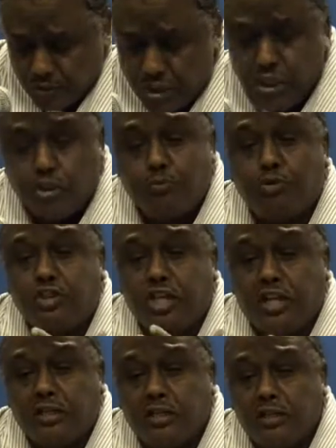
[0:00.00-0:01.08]
tried to
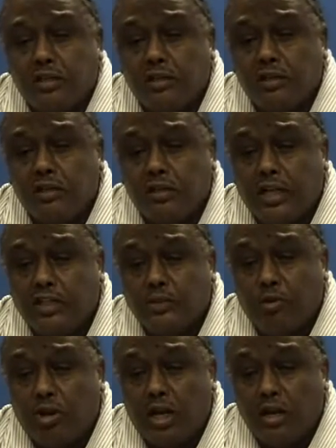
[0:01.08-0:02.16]
project that
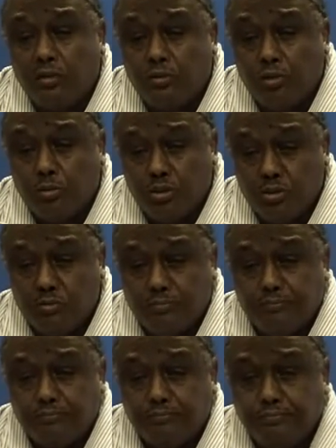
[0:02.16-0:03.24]
small island to the world.
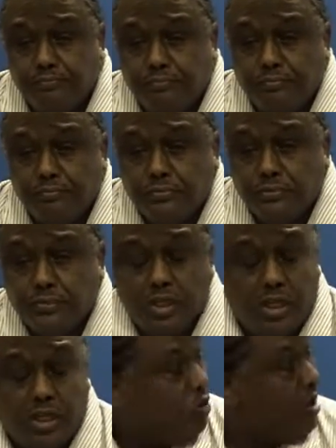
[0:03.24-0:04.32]

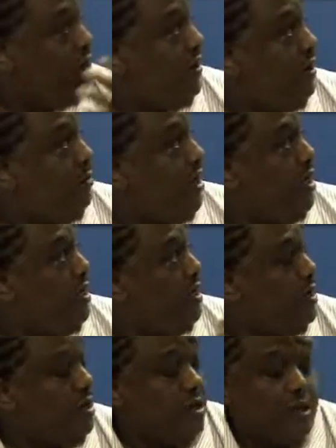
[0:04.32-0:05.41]
A ruling family
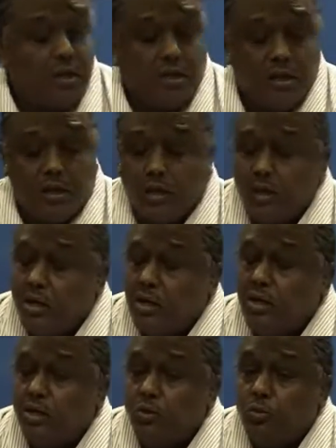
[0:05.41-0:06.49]

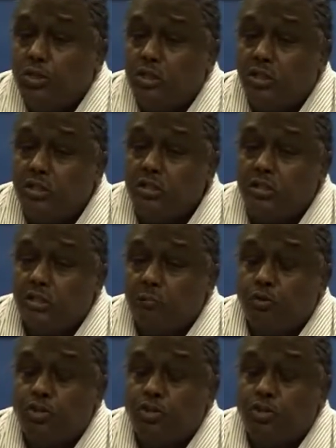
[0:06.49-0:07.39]
which is